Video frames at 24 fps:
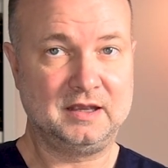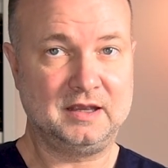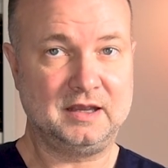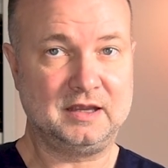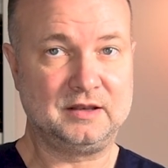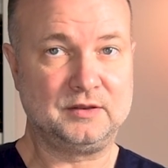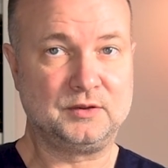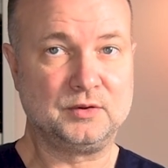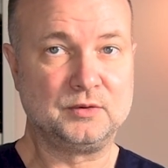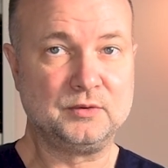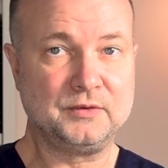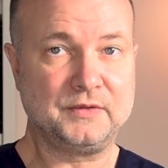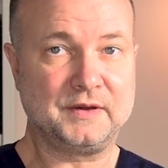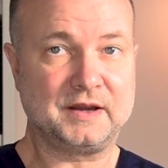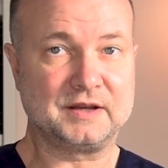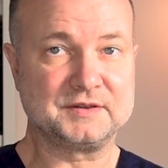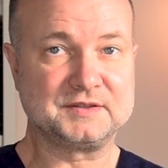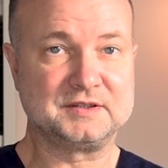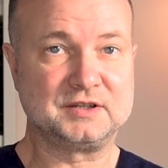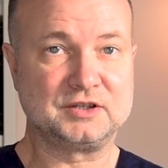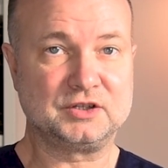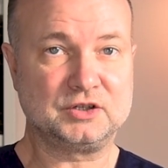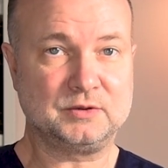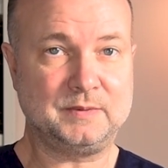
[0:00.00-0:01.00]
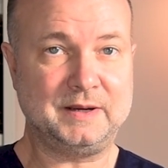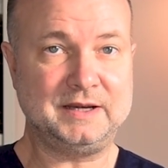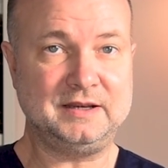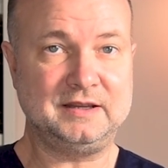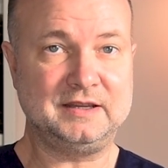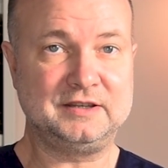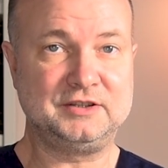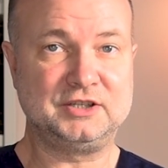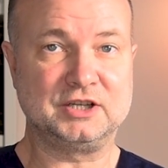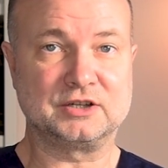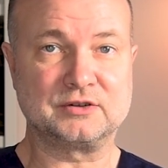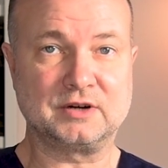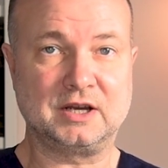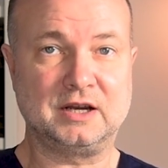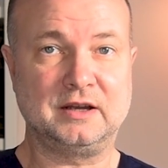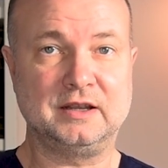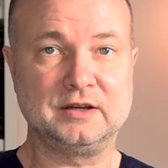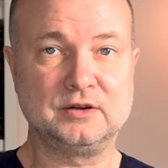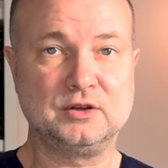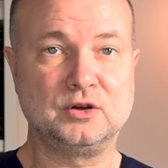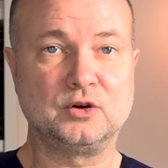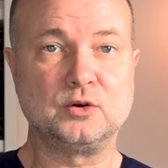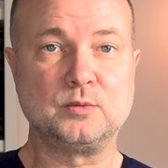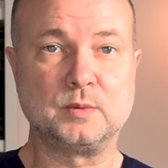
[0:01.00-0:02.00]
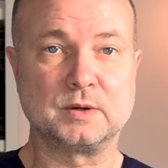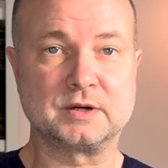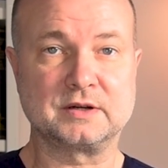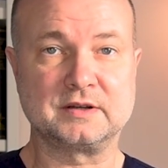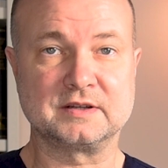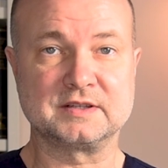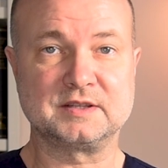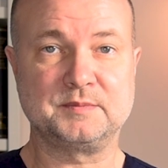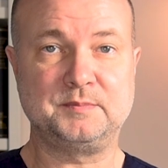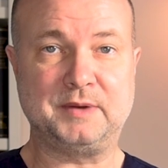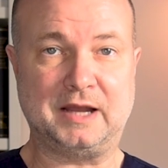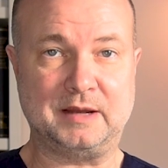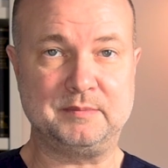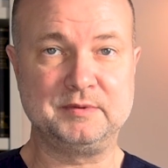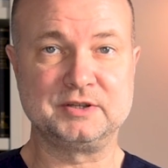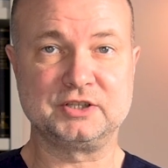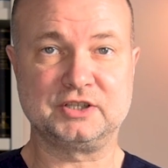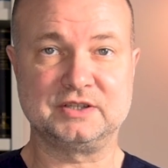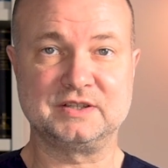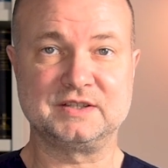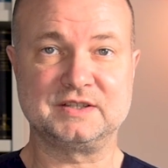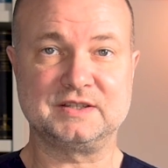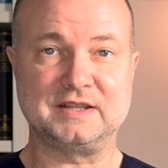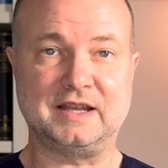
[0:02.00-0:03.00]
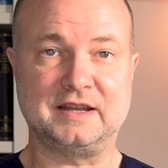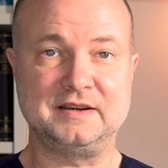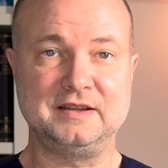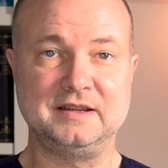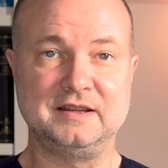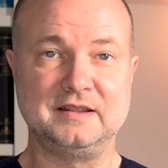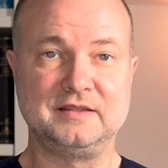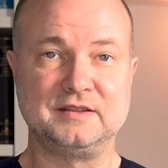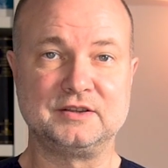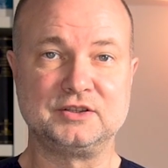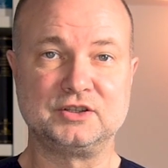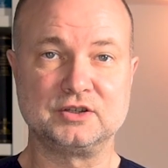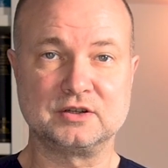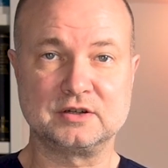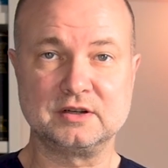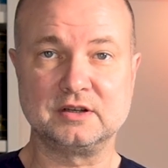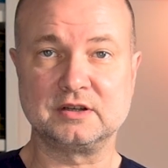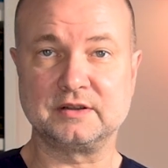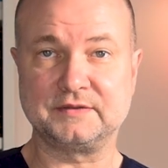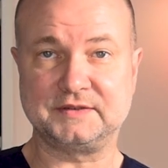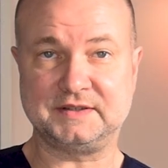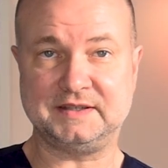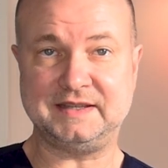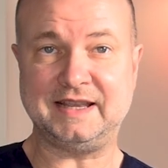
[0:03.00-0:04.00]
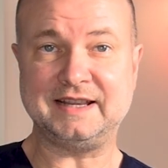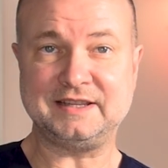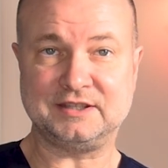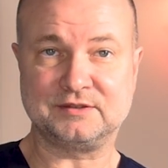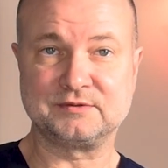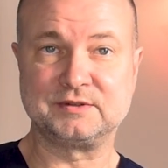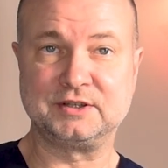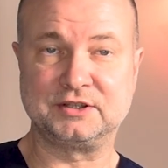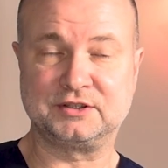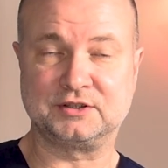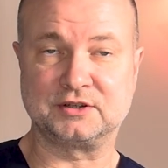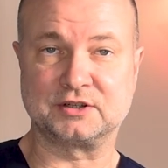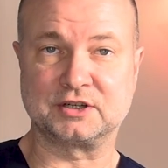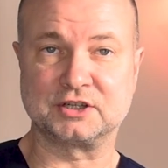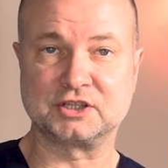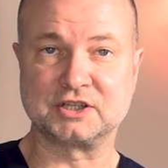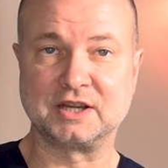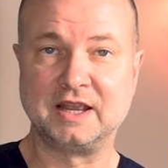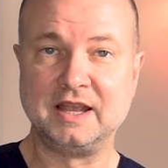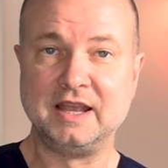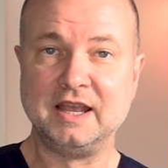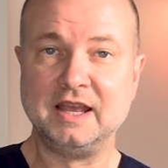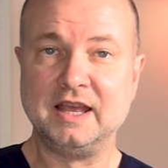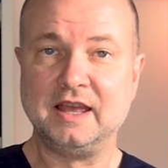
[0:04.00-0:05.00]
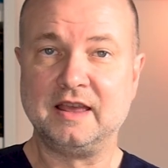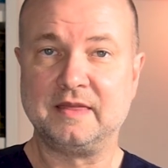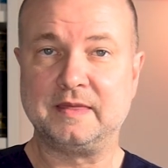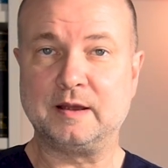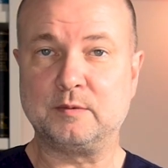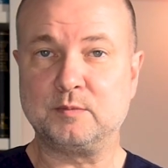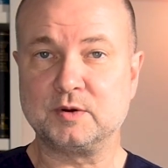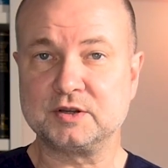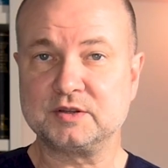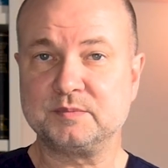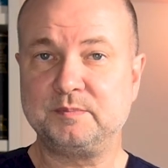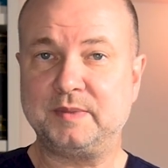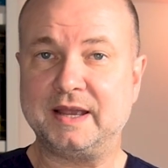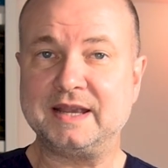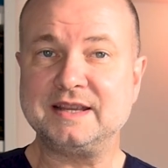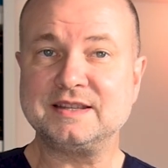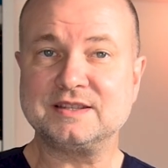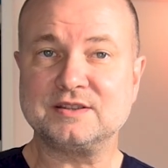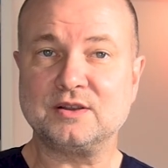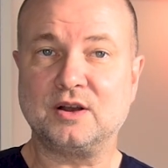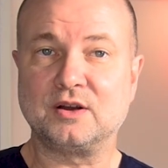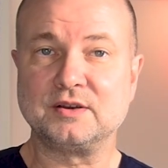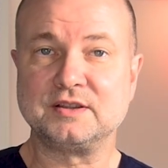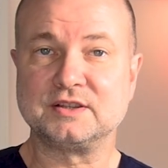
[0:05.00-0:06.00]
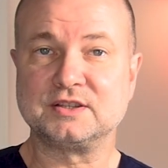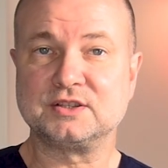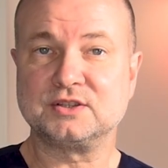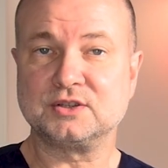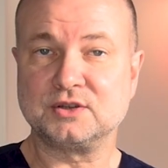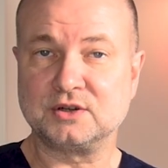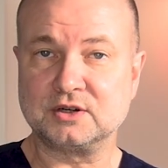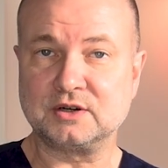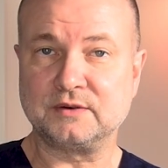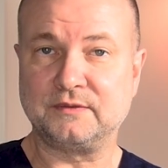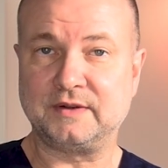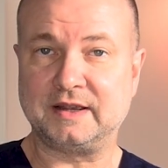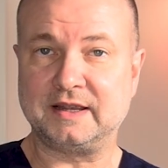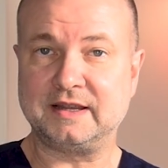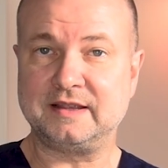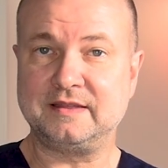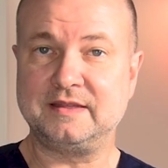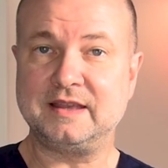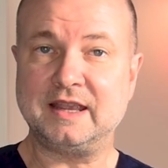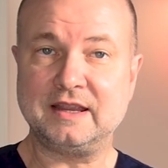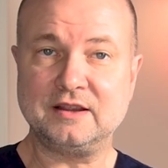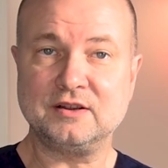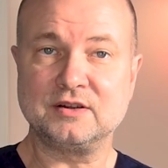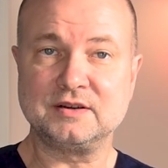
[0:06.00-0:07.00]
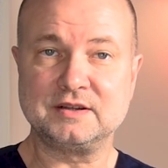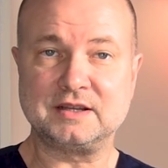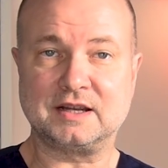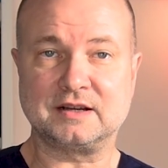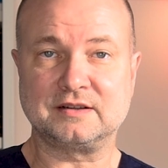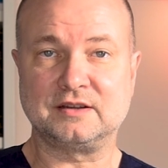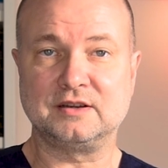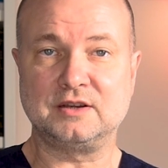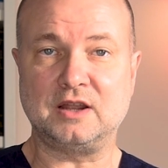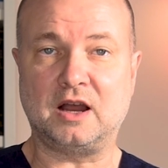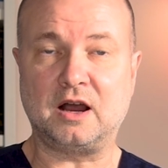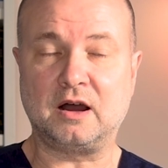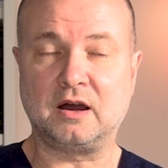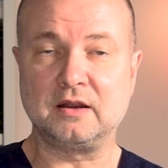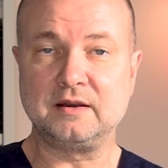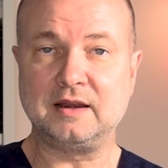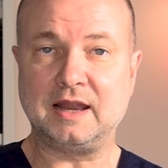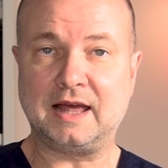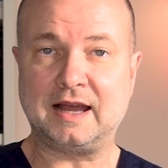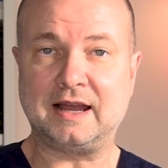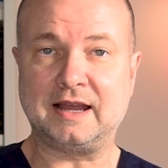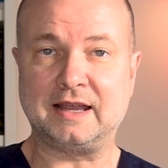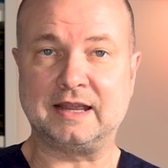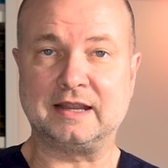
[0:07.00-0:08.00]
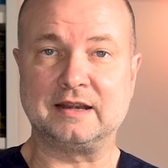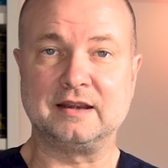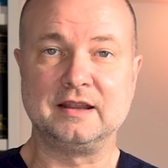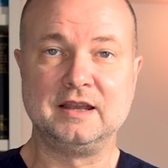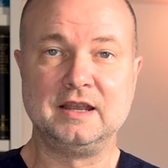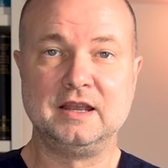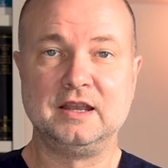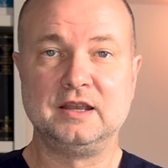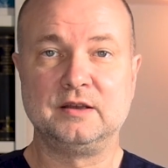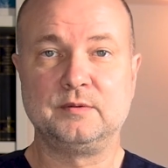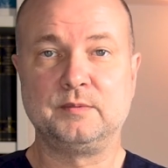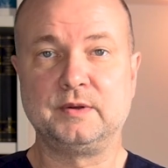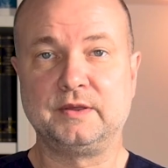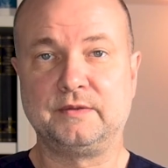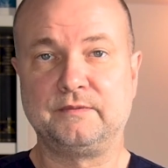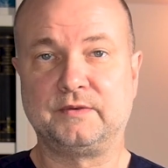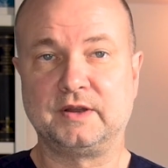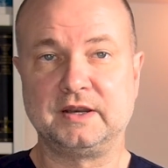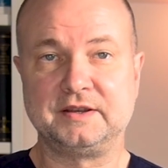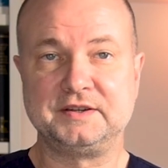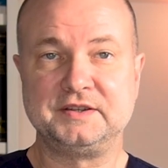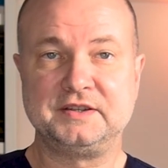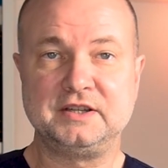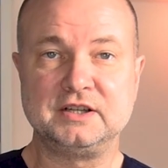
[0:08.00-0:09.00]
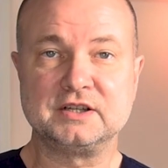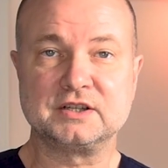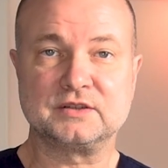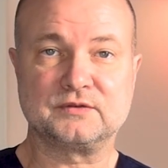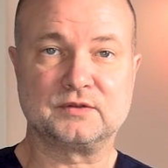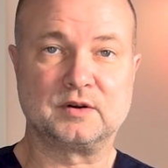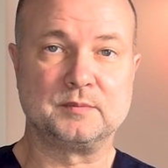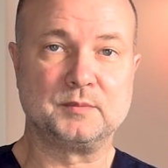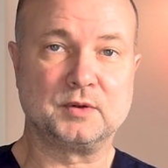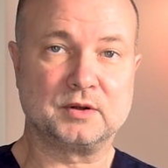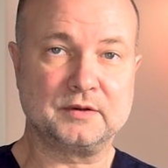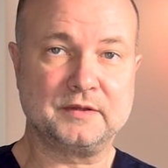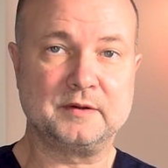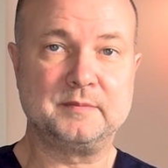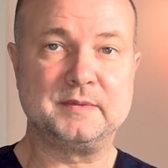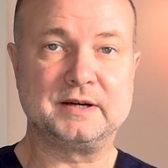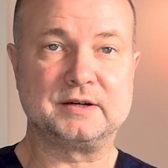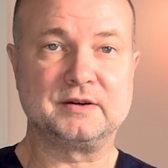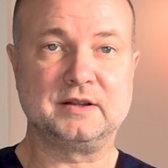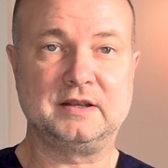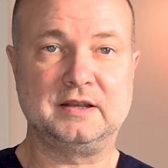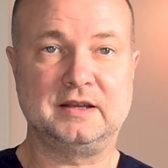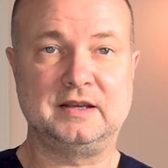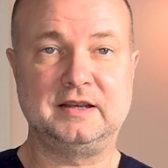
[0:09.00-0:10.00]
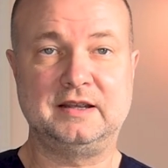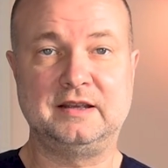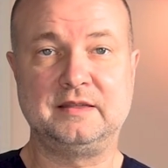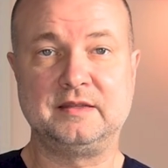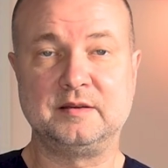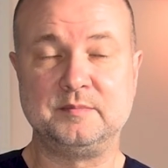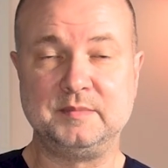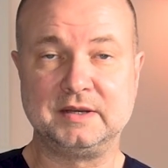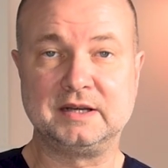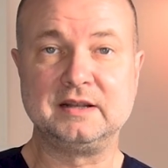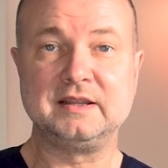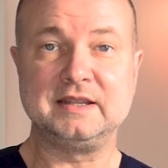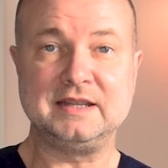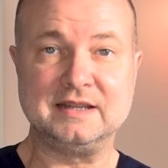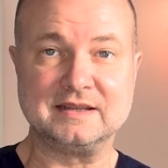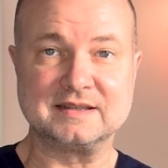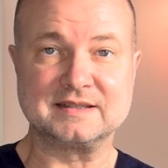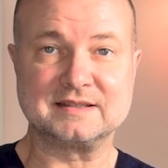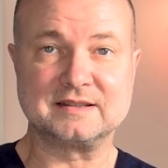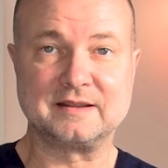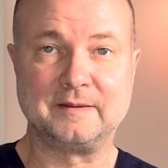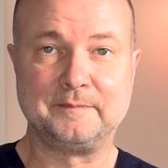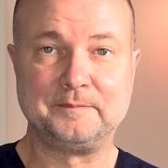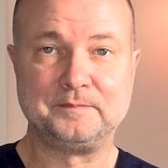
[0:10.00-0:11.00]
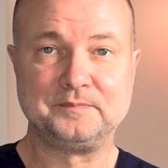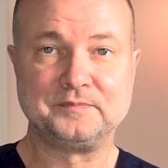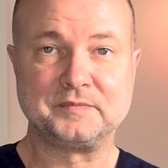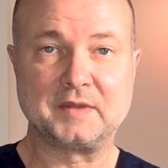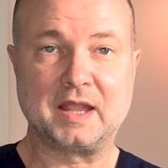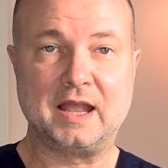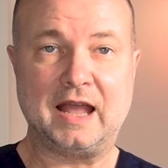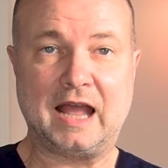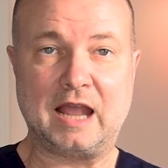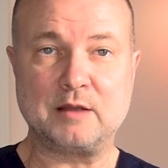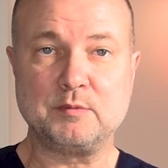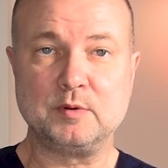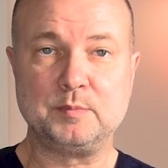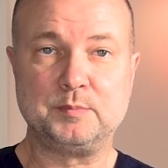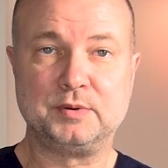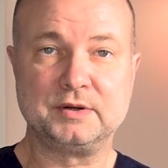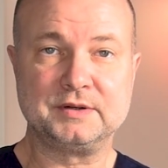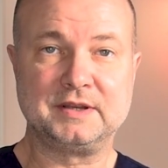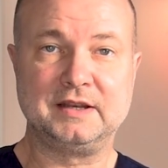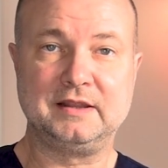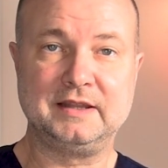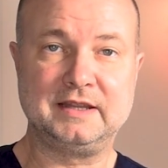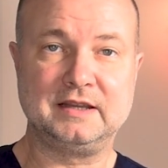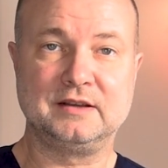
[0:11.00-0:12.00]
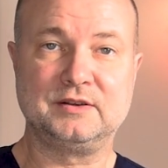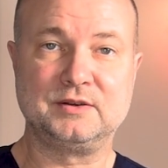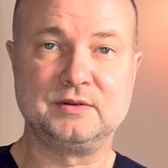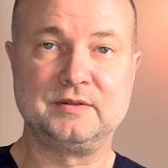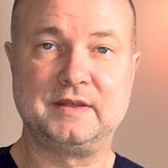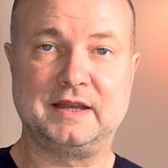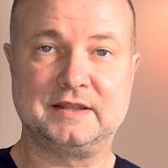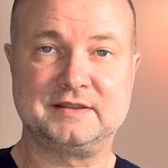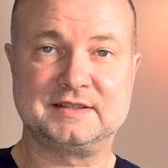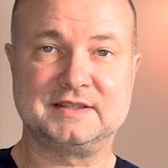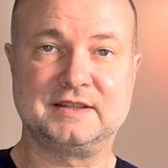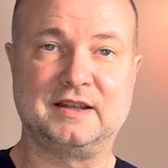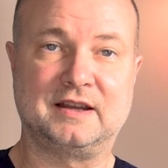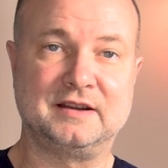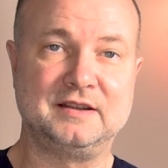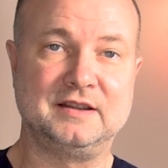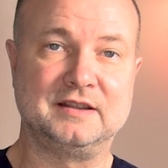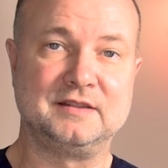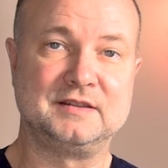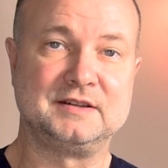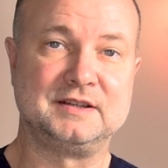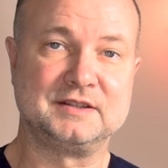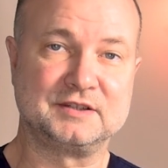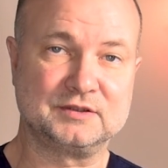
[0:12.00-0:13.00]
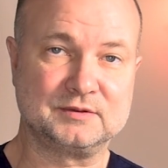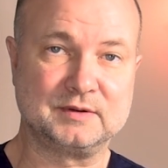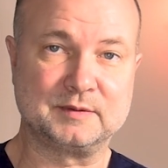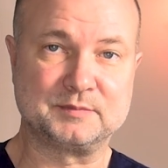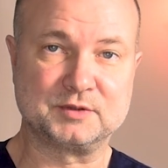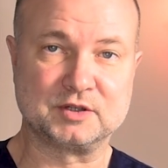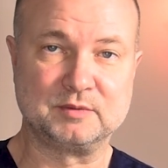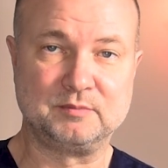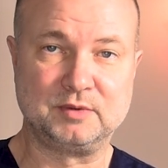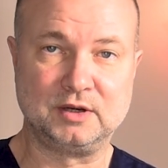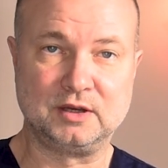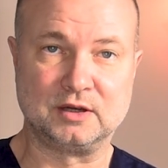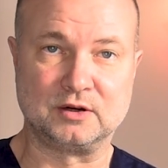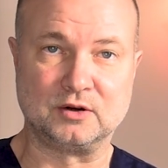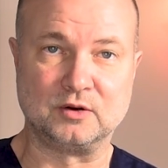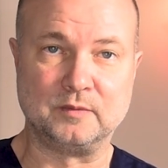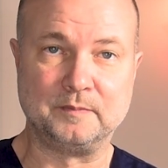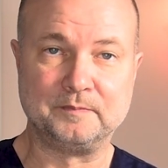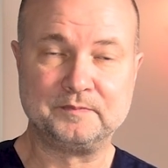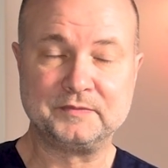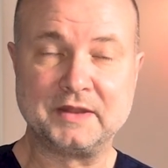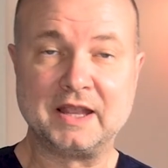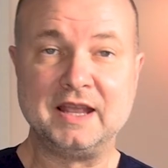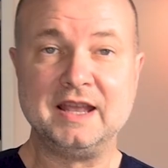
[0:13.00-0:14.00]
In 2020, Gerard and co-workers published a study in the Journal of Sex Research that was based on a survey they conducted online with volunteers from North America and the Middle East. I will put a link to that study in the description below.